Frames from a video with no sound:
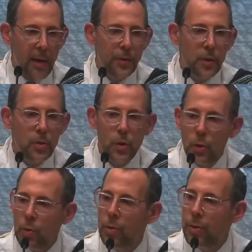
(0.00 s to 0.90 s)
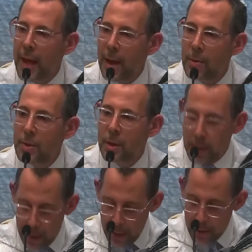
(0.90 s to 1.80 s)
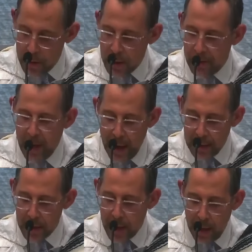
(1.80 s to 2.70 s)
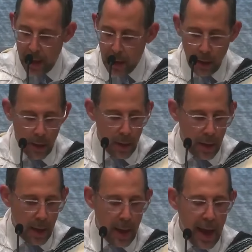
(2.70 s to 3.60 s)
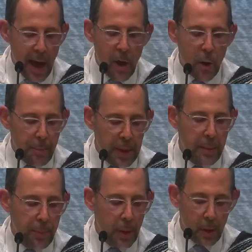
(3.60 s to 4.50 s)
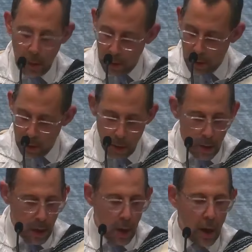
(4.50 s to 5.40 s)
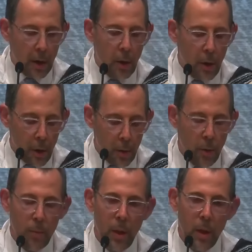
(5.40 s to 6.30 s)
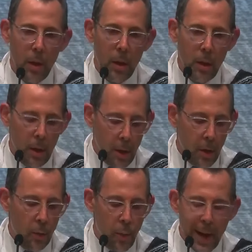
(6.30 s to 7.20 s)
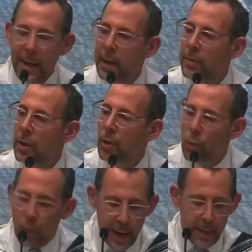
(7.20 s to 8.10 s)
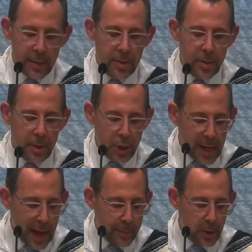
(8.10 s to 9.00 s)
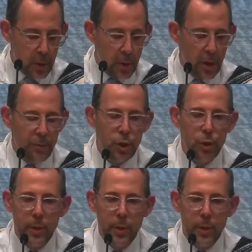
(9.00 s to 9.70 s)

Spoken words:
After 2,000 years of exile, our people, our home, writing the greatest chapter of